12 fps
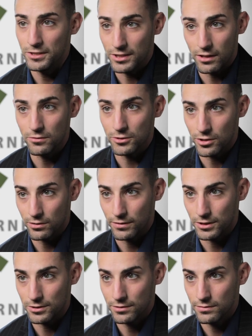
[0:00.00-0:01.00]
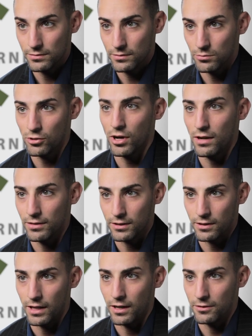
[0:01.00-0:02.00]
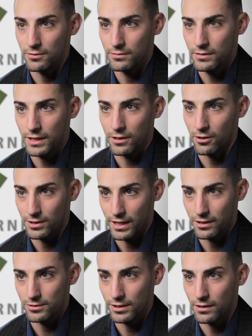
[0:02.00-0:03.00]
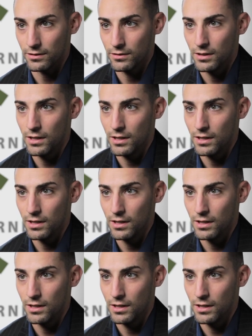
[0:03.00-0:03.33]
self-service private cloud in our data center,